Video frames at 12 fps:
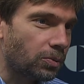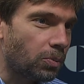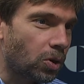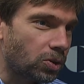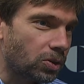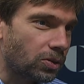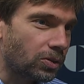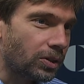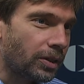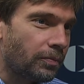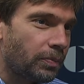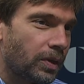model
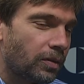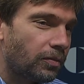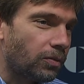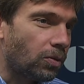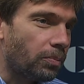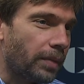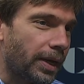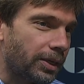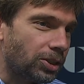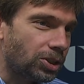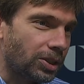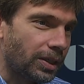for
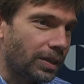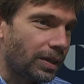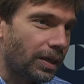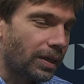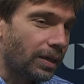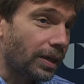managing uh,